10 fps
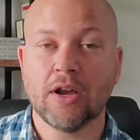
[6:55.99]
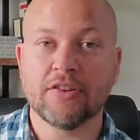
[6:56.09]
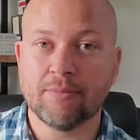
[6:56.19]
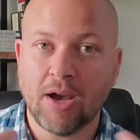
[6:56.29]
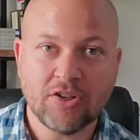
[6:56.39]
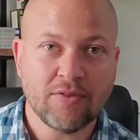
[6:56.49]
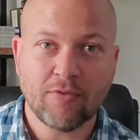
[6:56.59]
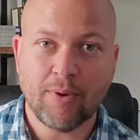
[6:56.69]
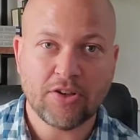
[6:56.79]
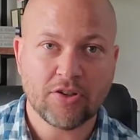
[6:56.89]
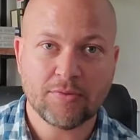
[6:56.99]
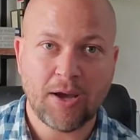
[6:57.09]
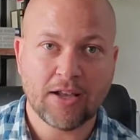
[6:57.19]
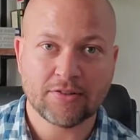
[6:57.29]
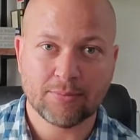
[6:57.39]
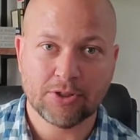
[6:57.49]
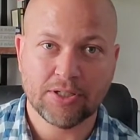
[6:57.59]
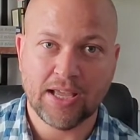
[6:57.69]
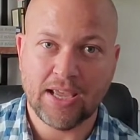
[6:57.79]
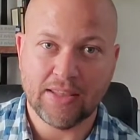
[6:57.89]
as much information as
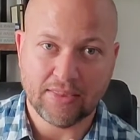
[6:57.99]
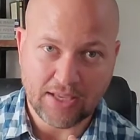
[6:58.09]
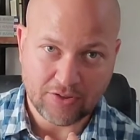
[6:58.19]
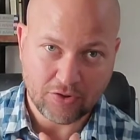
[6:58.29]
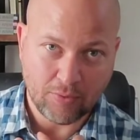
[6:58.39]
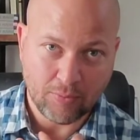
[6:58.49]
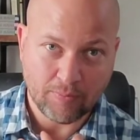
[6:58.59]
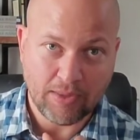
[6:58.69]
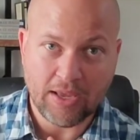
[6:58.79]
possible and then to